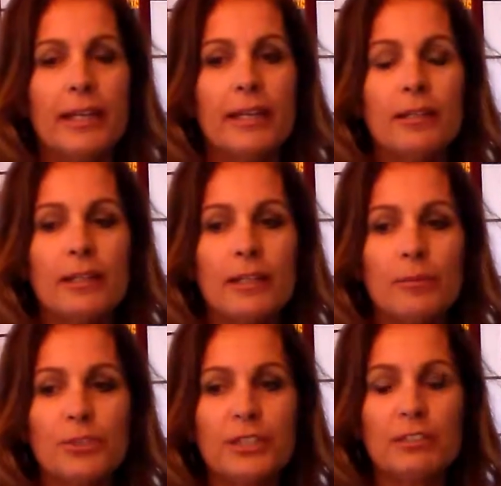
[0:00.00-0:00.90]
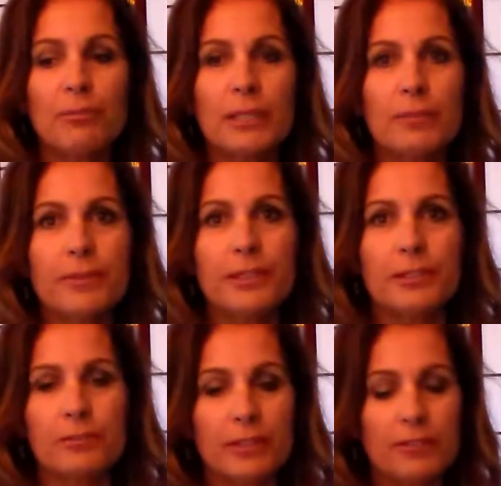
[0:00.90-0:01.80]
And Sherrif Bob,
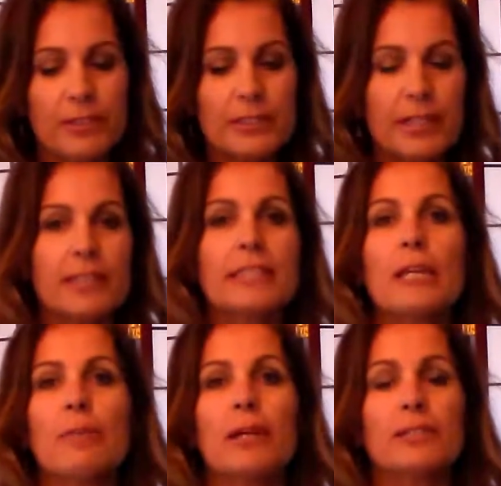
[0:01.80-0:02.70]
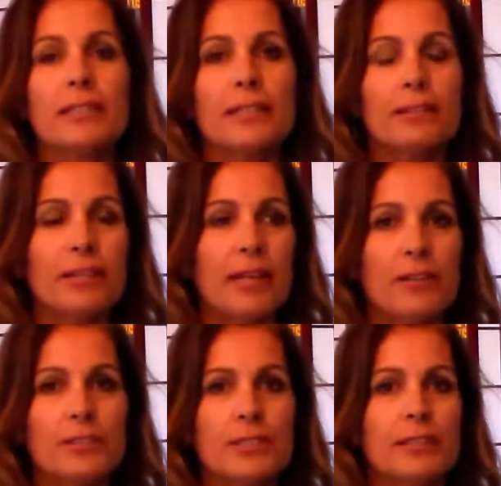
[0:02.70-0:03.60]
one of his guys came out to the
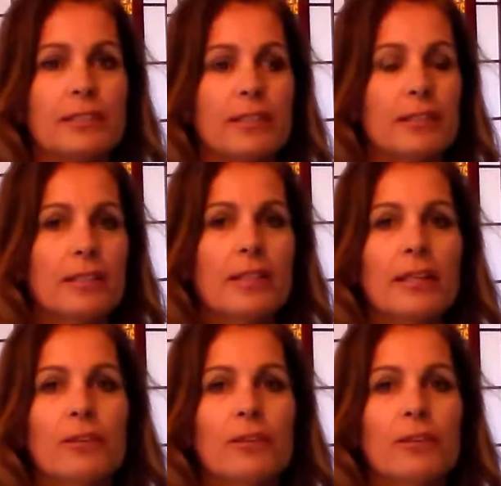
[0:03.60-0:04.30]
house and